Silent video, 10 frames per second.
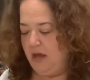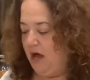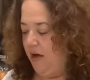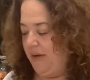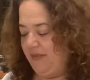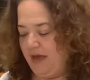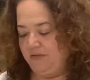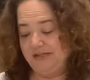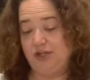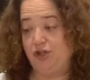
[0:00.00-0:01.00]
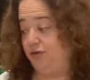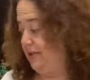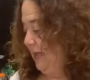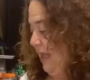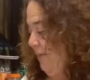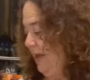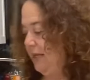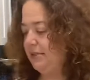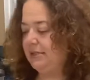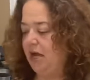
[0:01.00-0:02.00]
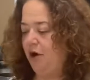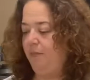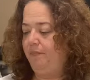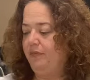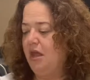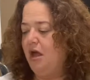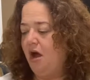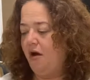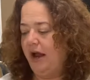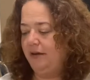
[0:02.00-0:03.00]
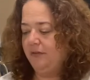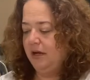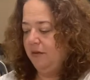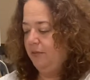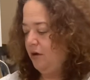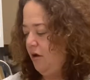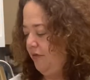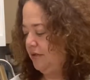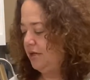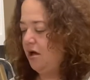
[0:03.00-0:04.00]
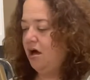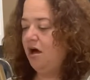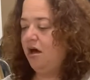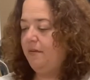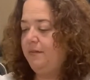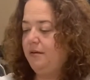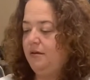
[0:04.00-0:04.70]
And that was a juicy lemon. So, all right, I'm going to put it on the top